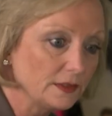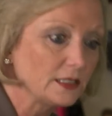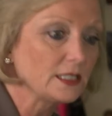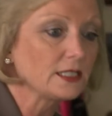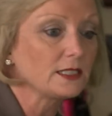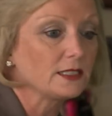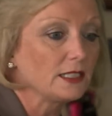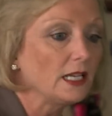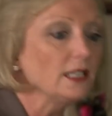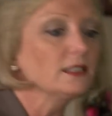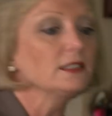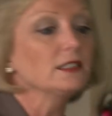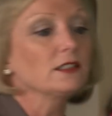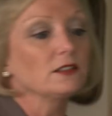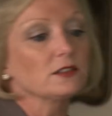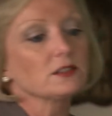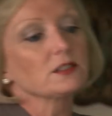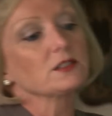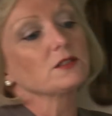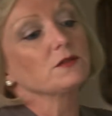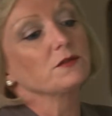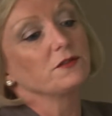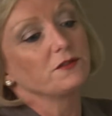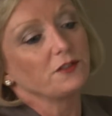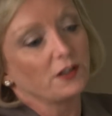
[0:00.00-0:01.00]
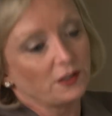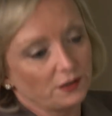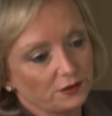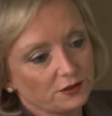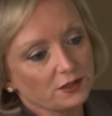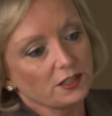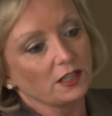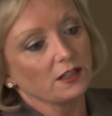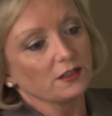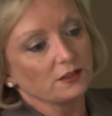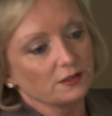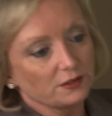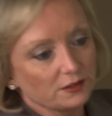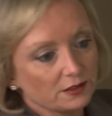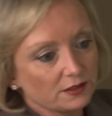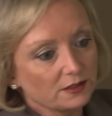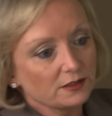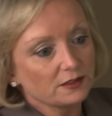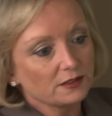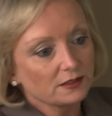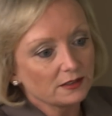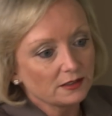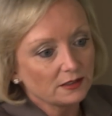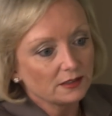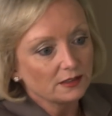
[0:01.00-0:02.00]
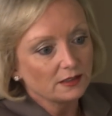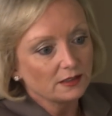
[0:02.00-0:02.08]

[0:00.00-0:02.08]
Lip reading: standing on some photos,